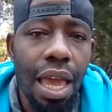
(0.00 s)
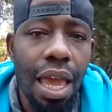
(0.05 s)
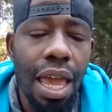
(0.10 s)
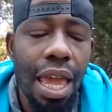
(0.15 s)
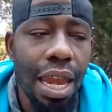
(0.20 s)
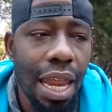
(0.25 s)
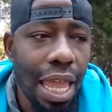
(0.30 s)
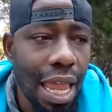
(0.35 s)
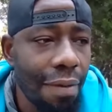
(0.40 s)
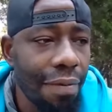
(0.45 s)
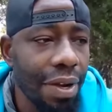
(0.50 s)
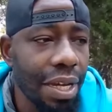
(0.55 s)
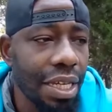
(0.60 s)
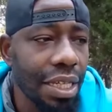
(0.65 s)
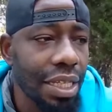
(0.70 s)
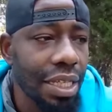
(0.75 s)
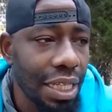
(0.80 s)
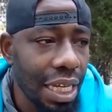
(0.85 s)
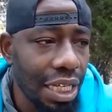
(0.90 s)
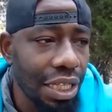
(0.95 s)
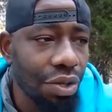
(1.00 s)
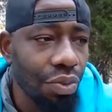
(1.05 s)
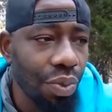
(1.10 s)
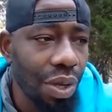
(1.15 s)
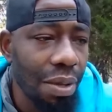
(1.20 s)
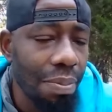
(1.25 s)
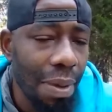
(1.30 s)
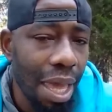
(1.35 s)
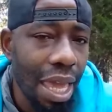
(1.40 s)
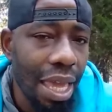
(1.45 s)
And every decision
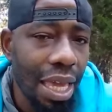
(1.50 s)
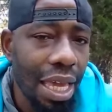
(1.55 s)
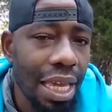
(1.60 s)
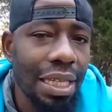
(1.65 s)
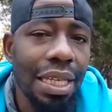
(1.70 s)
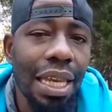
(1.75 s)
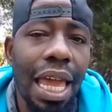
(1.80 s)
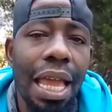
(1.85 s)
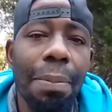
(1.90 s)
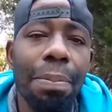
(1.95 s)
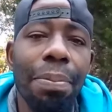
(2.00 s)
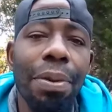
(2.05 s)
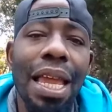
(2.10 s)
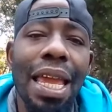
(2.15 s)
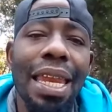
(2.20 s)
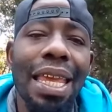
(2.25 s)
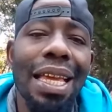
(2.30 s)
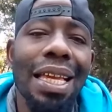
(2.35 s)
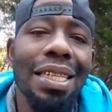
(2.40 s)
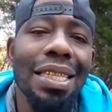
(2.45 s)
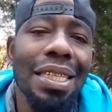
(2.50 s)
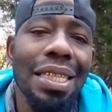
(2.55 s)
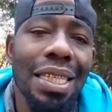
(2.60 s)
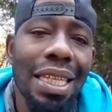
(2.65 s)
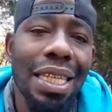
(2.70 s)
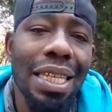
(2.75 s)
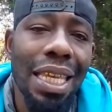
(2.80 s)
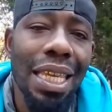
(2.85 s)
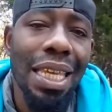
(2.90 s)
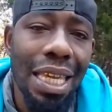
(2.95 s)
we make is like planting a
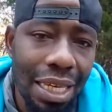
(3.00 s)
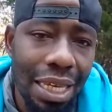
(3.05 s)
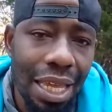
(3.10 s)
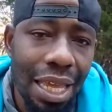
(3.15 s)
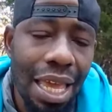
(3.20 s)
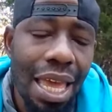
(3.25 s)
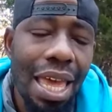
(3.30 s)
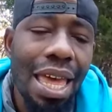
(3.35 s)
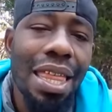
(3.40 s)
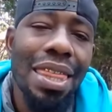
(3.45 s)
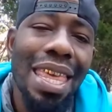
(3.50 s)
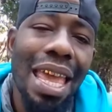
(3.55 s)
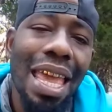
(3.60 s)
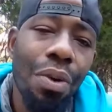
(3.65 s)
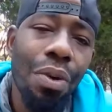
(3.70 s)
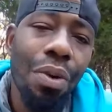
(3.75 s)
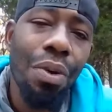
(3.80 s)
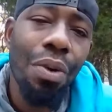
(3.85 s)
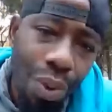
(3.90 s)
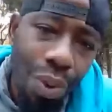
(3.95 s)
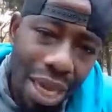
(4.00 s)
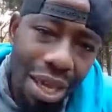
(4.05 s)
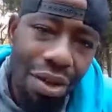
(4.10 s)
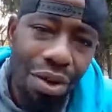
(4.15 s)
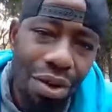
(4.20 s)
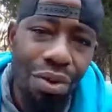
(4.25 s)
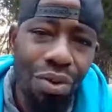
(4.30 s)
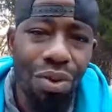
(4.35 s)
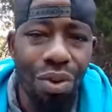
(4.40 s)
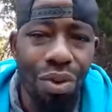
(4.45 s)
seed that
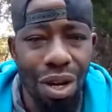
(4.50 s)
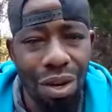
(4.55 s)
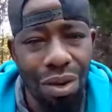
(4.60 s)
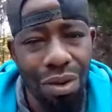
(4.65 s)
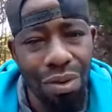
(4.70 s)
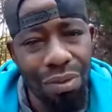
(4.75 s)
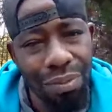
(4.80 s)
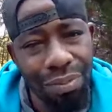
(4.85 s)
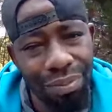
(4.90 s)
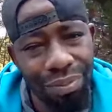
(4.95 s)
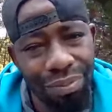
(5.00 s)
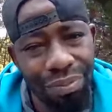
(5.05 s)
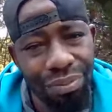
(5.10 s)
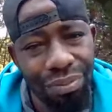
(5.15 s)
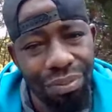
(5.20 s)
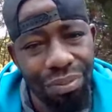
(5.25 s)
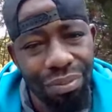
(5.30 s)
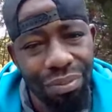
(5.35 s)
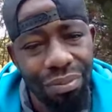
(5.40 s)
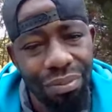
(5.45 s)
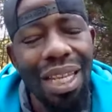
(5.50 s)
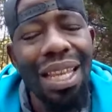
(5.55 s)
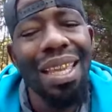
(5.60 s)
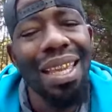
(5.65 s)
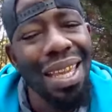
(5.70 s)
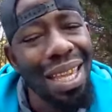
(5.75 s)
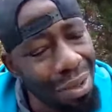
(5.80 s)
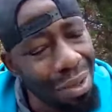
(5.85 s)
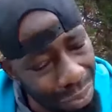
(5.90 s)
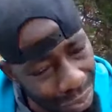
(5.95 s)
will grow.
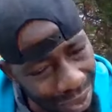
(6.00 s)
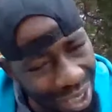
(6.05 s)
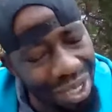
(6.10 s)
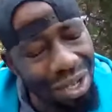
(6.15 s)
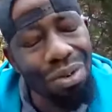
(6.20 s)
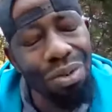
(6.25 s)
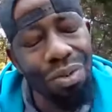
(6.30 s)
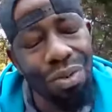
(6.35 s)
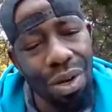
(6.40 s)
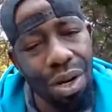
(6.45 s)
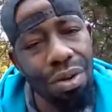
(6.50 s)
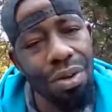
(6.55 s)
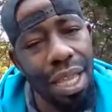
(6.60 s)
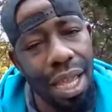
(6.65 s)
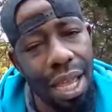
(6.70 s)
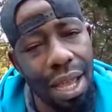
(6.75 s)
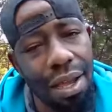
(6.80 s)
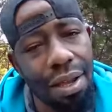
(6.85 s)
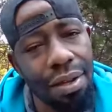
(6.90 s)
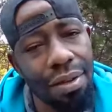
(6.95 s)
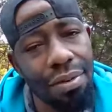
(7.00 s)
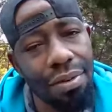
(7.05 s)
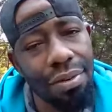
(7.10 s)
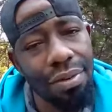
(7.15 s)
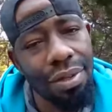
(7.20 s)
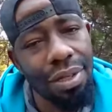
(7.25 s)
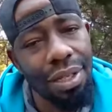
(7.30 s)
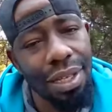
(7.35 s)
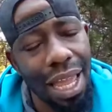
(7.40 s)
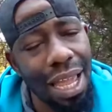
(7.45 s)
It will grow, y'all.
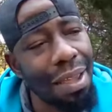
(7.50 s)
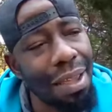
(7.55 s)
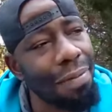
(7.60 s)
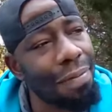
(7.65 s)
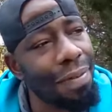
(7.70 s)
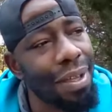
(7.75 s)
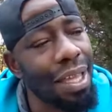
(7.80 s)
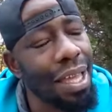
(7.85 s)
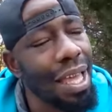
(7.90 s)
Life